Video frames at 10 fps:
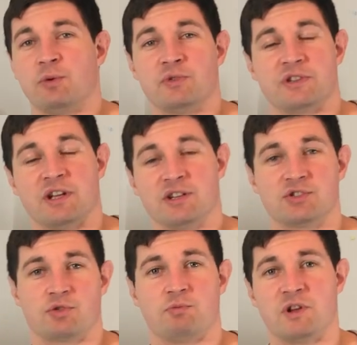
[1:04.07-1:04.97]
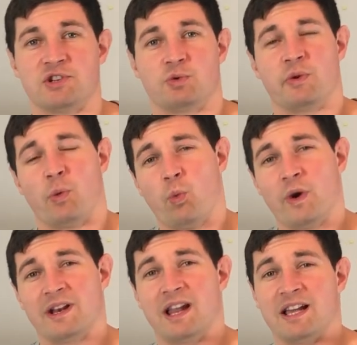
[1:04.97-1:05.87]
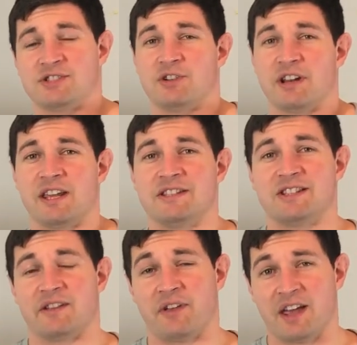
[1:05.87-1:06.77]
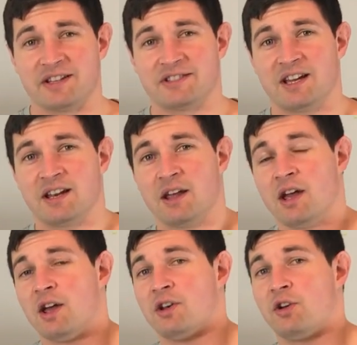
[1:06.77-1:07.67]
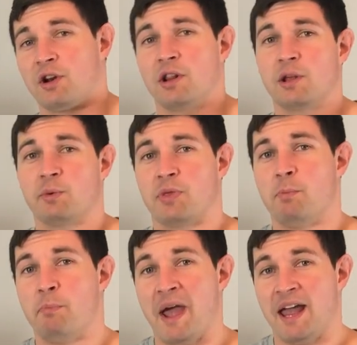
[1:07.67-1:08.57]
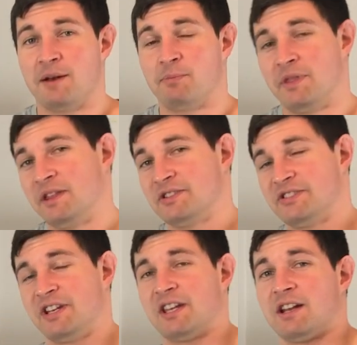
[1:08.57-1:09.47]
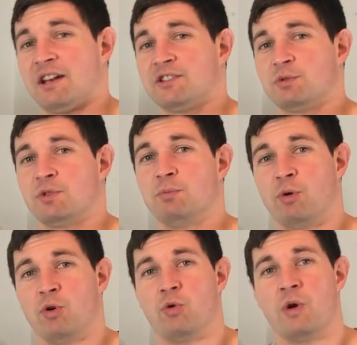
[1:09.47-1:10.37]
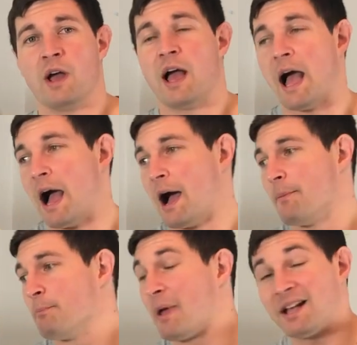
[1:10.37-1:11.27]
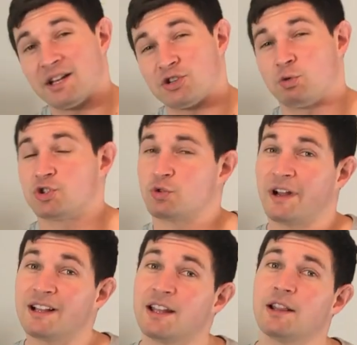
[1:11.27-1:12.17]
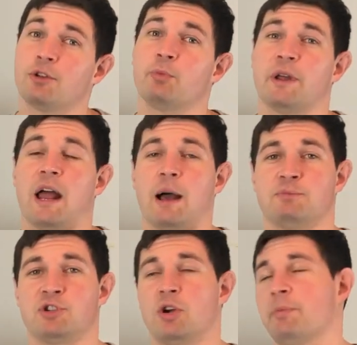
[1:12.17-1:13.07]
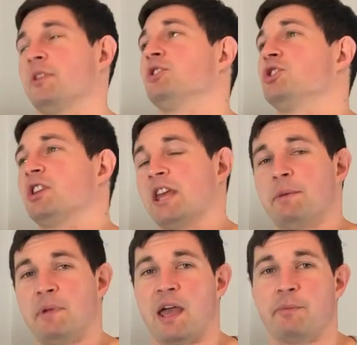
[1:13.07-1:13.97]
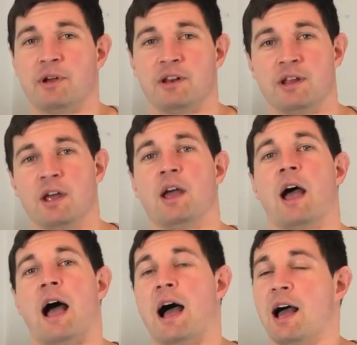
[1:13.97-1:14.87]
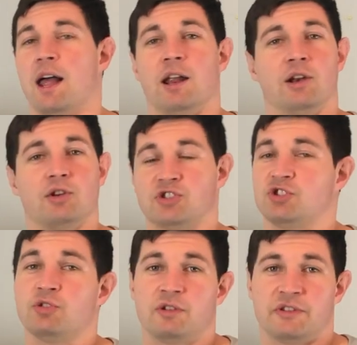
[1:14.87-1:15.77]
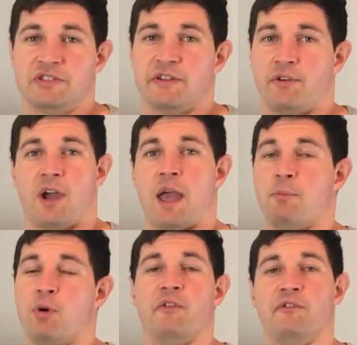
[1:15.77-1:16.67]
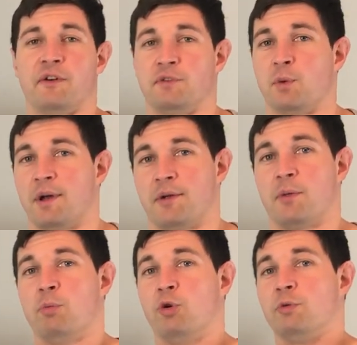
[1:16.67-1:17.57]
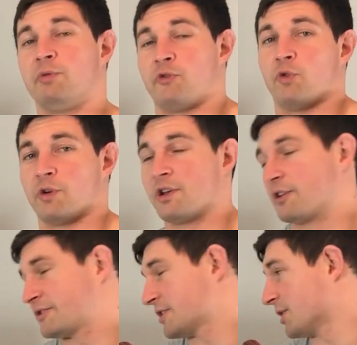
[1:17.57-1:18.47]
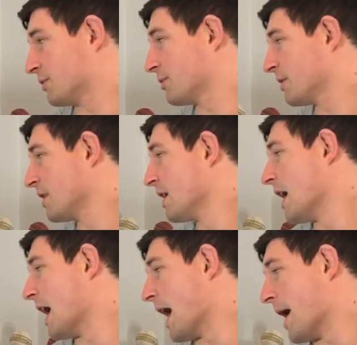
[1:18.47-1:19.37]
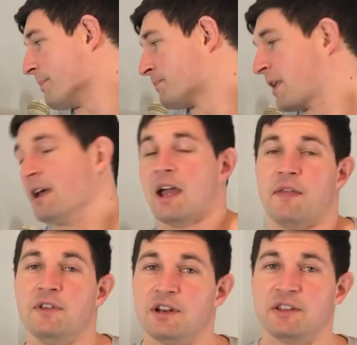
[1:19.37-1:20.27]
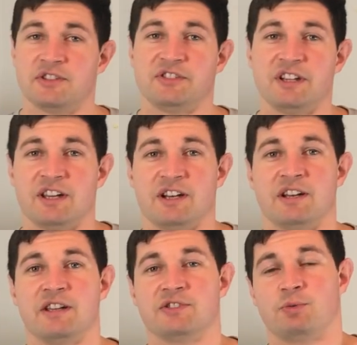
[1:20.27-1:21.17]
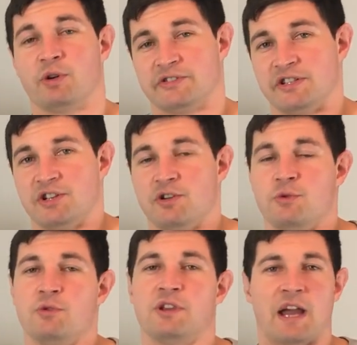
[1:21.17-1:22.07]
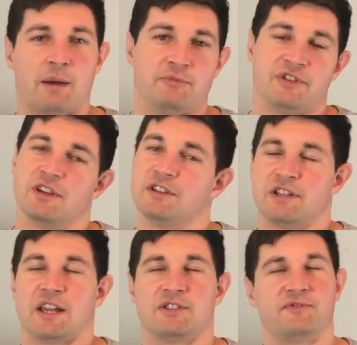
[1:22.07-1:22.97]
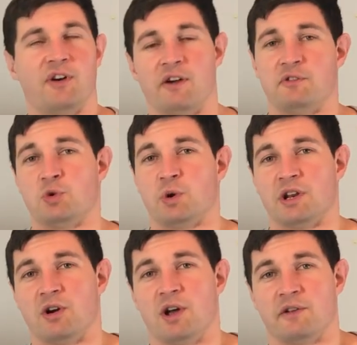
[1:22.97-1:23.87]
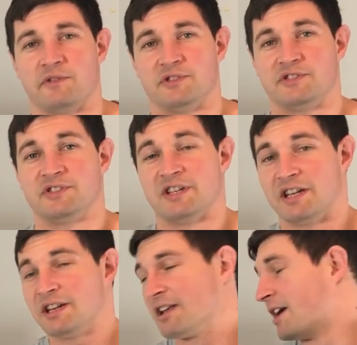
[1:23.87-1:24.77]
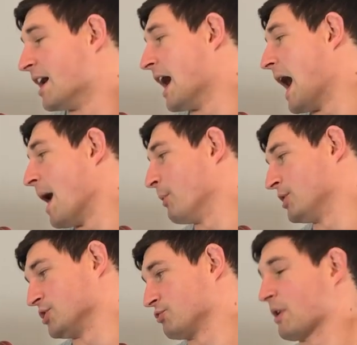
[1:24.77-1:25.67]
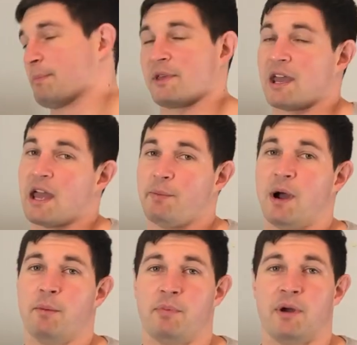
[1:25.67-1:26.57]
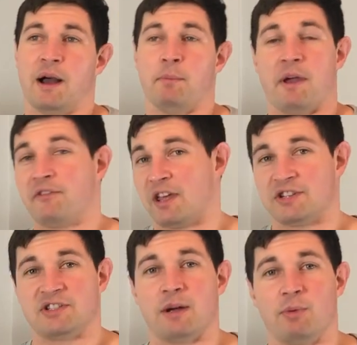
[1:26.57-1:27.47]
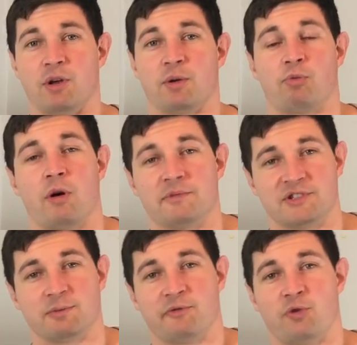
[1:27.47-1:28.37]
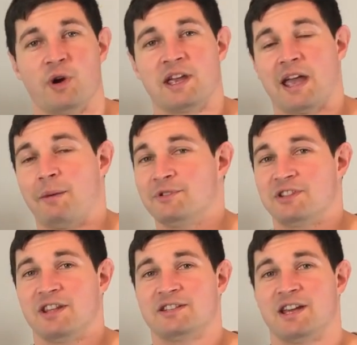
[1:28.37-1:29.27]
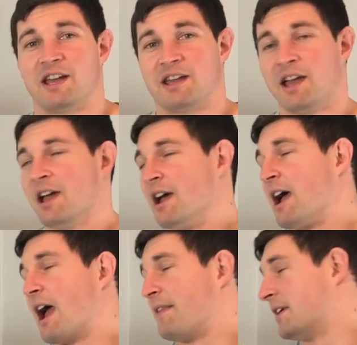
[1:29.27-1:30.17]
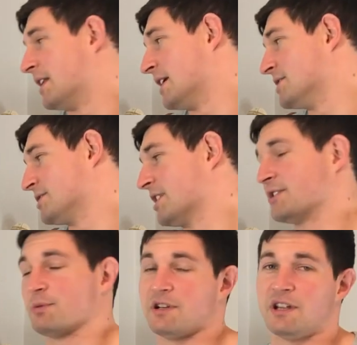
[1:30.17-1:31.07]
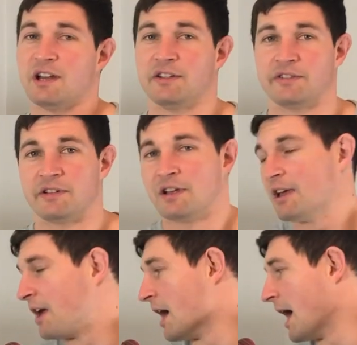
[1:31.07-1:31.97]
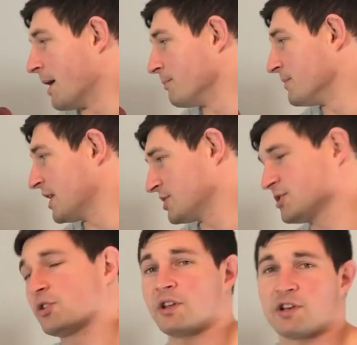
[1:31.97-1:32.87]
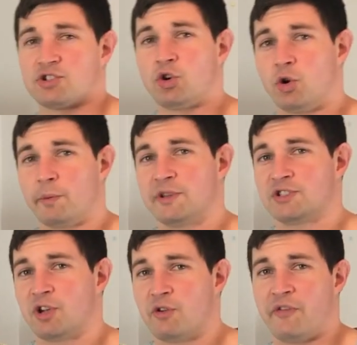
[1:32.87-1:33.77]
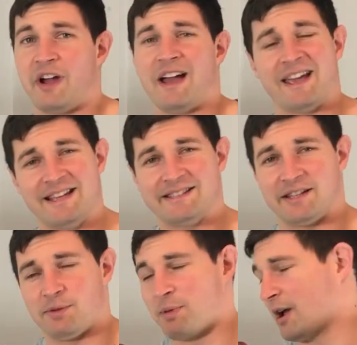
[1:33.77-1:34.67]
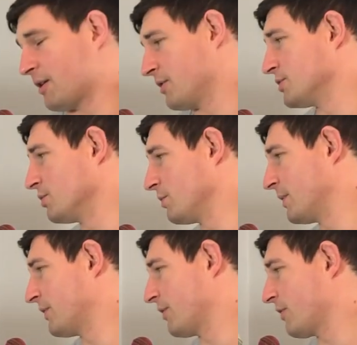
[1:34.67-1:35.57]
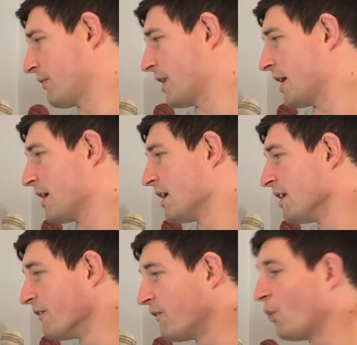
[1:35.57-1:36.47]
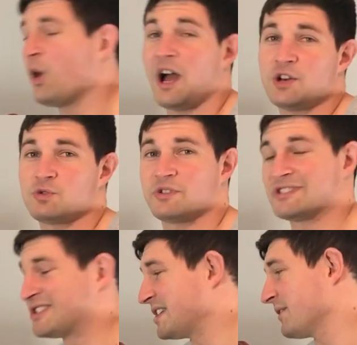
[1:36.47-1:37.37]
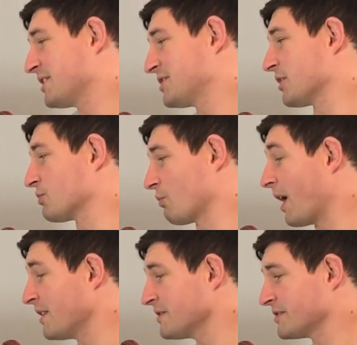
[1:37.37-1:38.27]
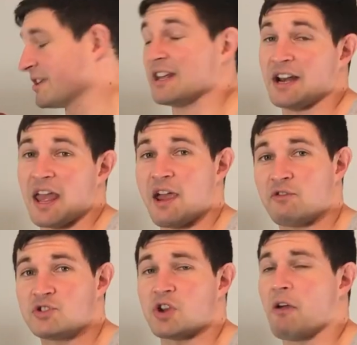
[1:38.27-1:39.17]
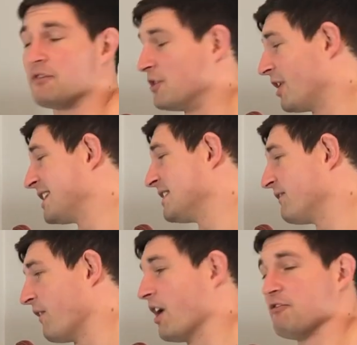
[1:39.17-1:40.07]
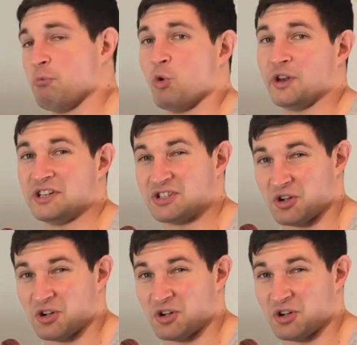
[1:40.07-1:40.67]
he was instrumental in the win last night against Afghanistan, not only with the bat, but then second innings with the ball. Um, Bangladesh was struggling a little bit up top, and then Shakib came in, uh, looked certain as ever, and put 51 on the board before he got skittled. Um, and then in the second innings, what does he do? Comes in, takes 5 for 29 off his 10, um, and just wrapped the game up. Um, Afghanistan were looking promising before he came into the attack, and then he just does what he does. Um, now, just looking at his tournament so far, easily the player of the tournament so far. 476 runs at an average of 95.2.